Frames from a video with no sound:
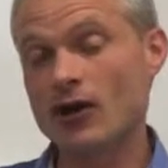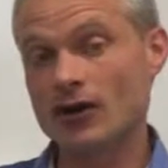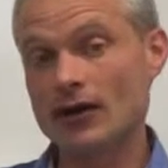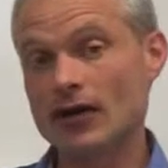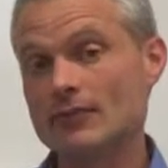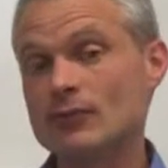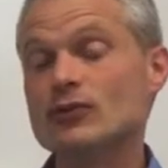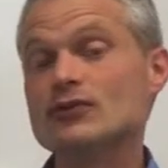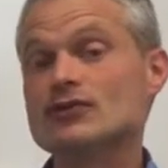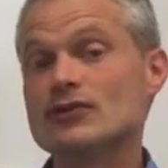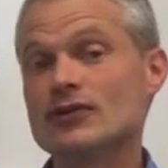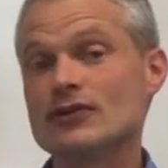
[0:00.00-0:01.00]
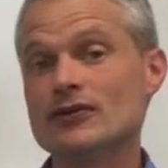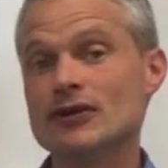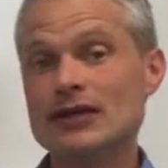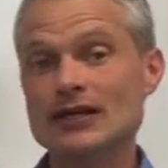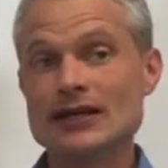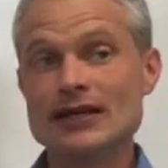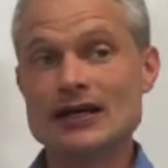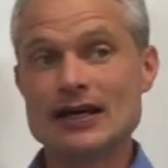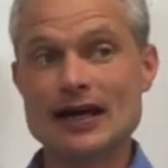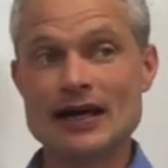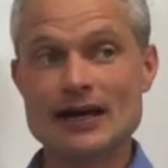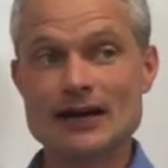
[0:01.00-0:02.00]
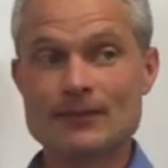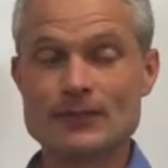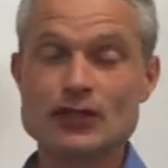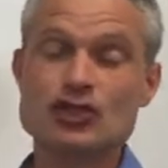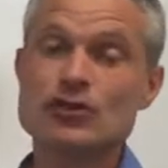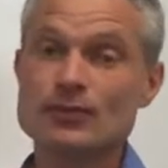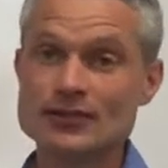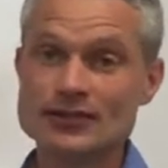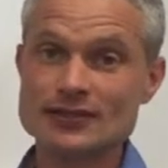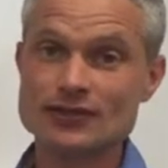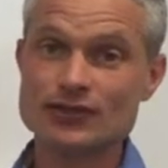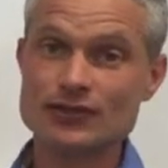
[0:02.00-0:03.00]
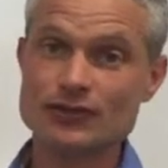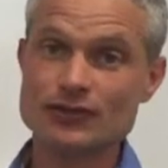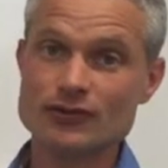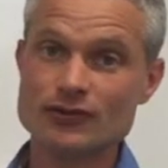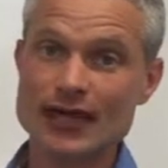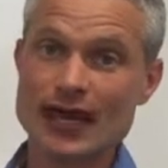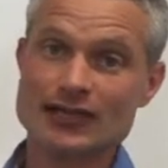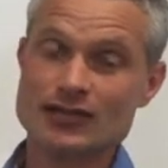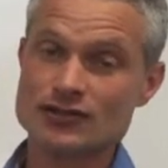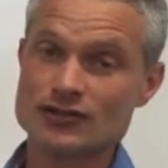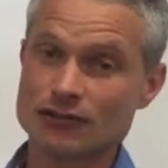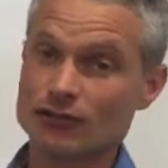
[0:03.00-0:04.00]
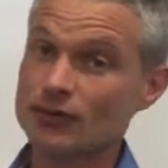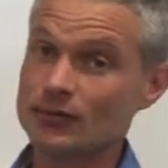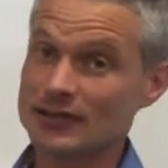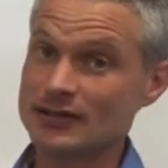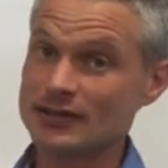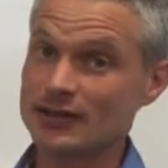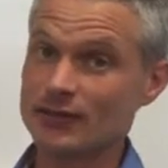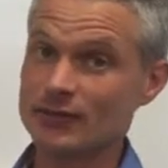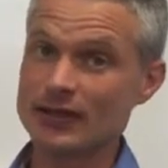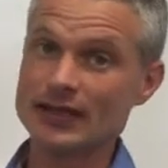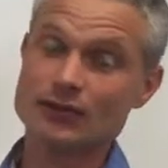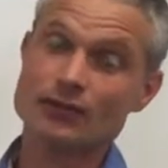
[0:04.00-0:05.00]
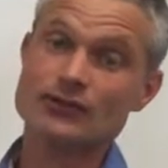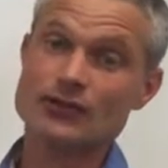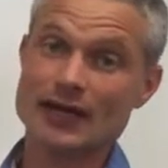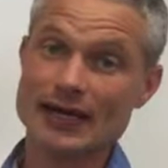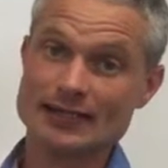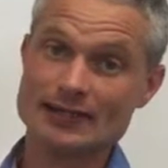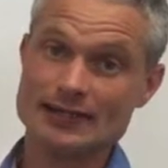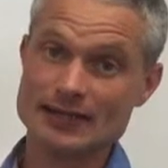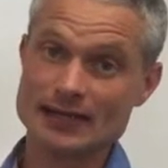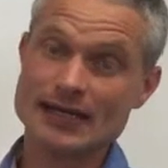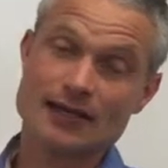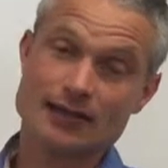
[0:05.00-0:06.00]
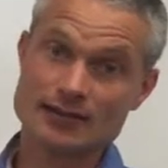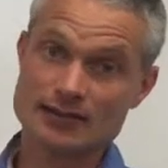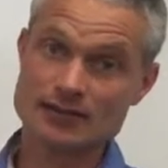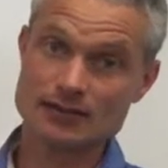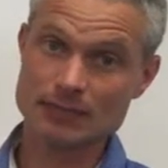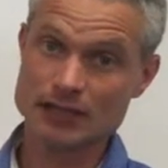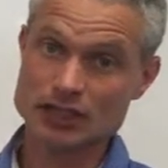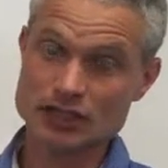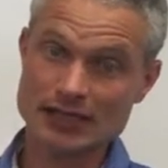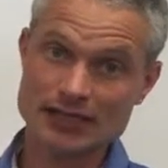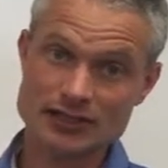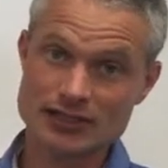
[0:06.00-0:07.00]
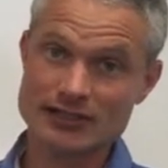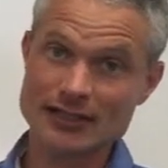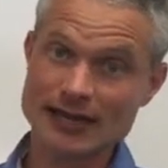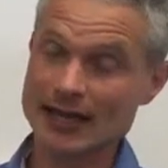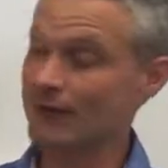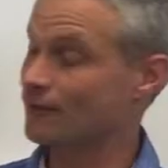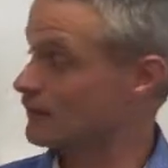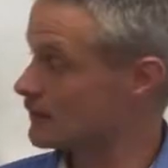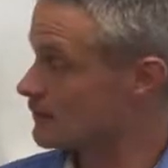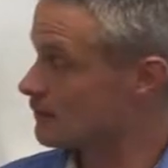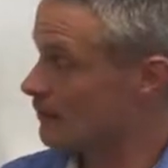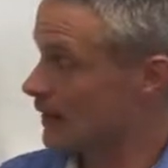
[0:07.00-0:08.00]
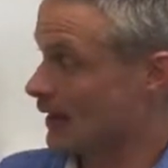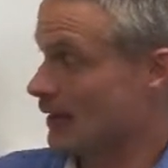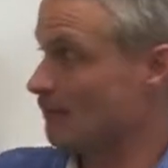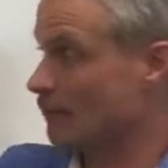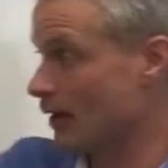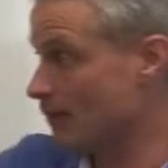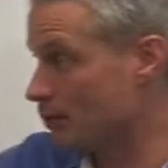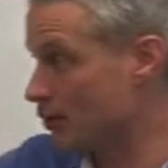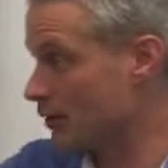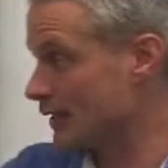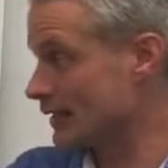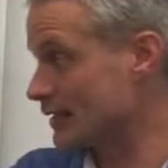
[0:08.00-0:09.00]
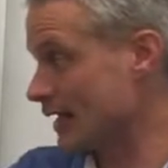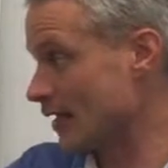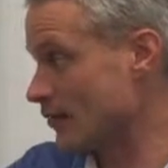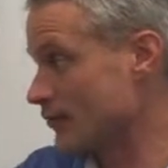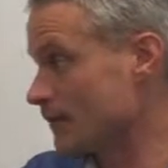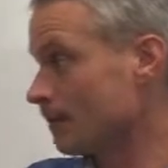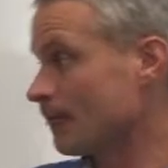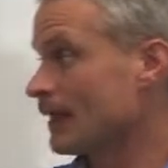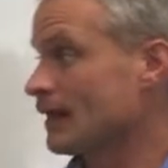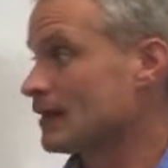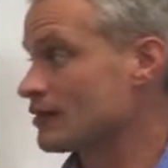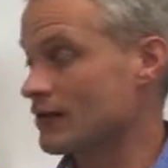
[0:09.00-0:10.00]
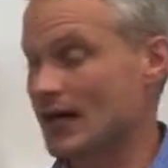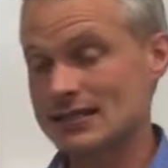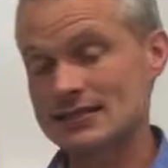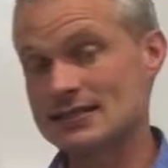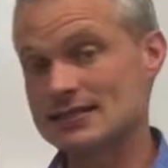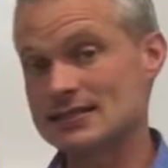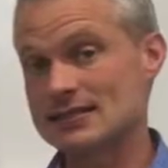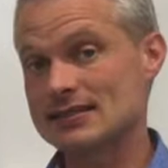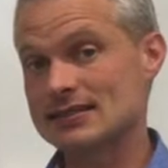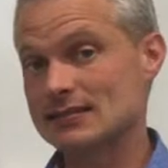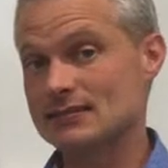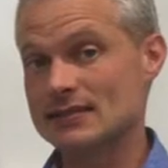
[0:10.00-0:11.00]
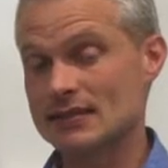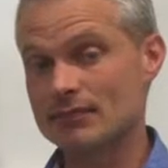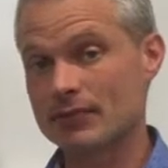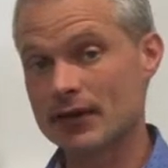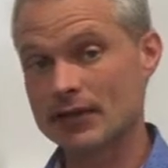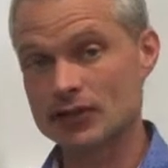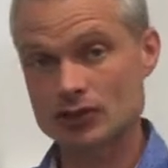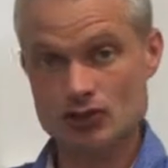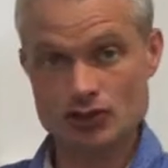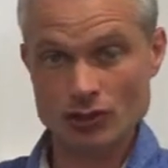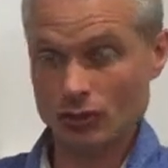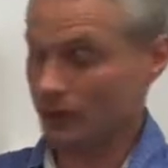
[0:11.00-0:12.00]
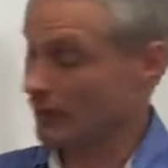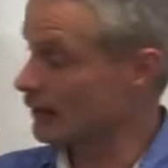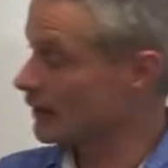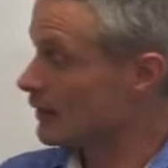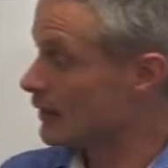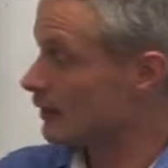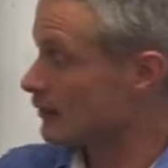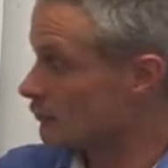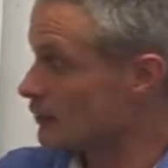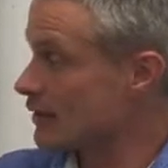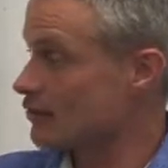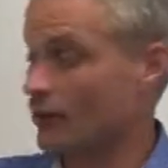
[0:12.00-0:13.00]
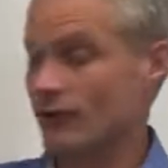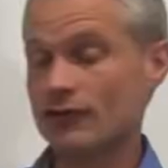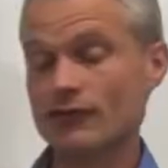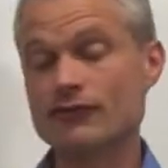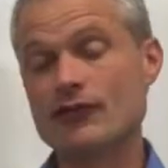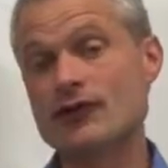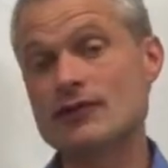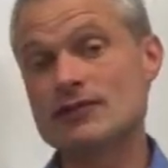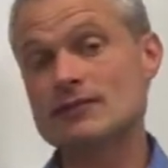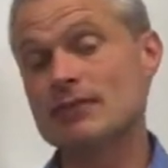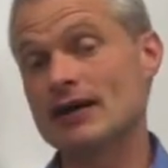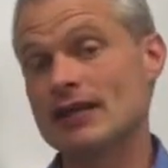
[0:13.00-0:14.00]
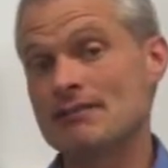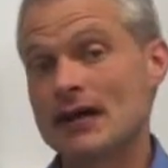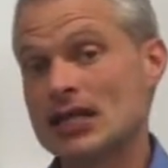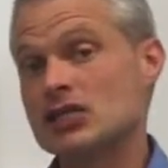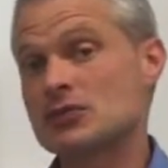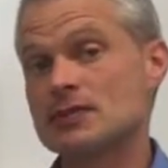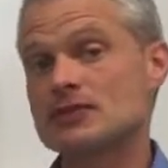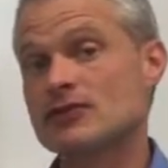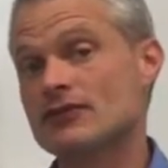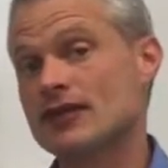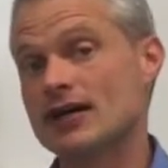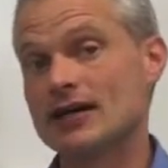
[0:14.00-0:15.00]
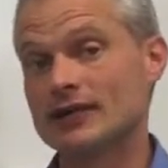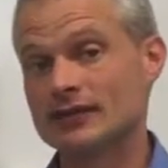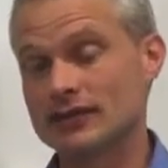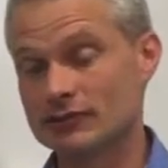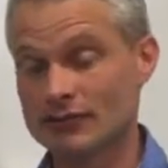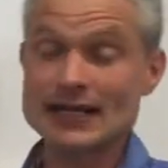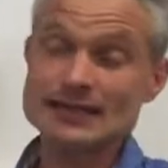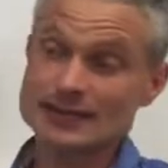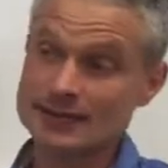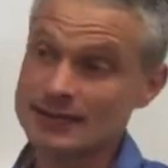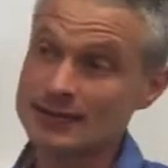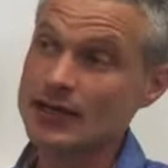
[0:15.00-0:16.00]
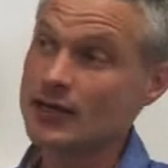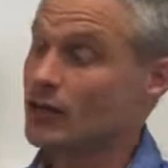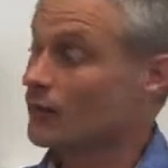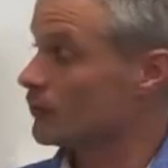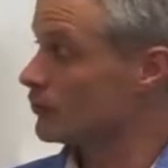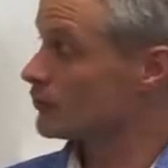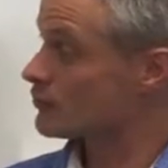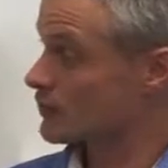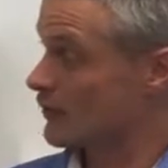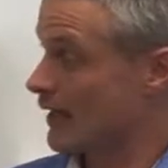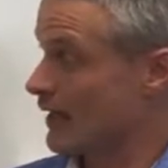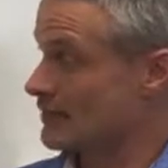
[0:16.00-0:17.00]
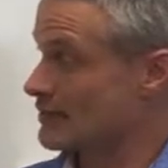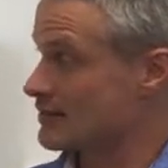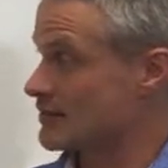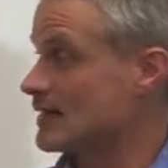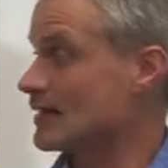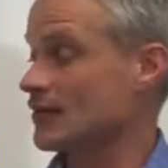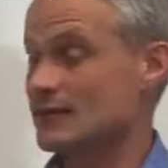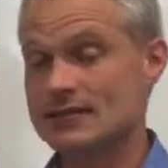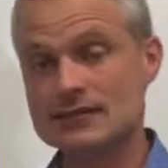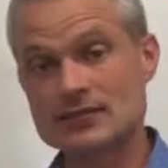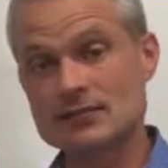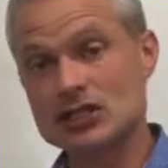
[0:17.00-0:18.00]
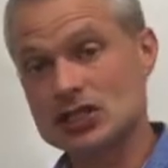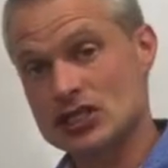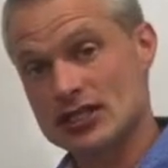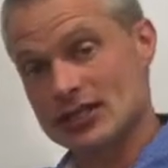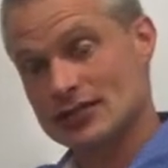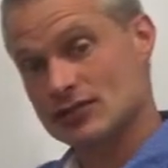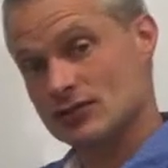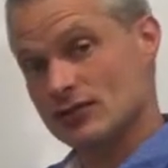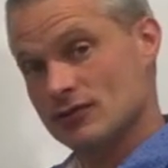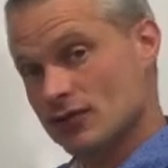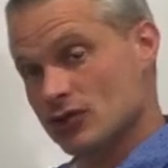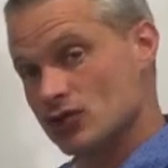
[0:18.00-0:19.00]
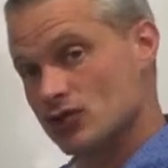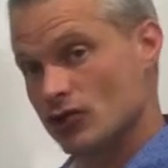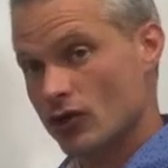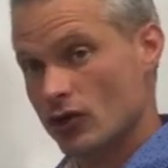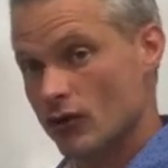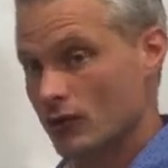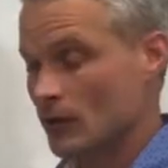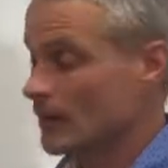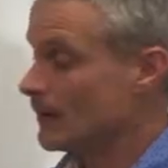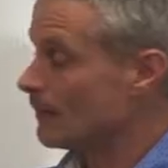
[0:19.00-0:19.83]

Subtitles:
also attributed to the actions of humans. So we also act as an ecosystem engineer, just like elephants, and by burning down grassland systems and by controlling the regrowth of forest by the management of our grazers, we also act as an ecosystem engineer to control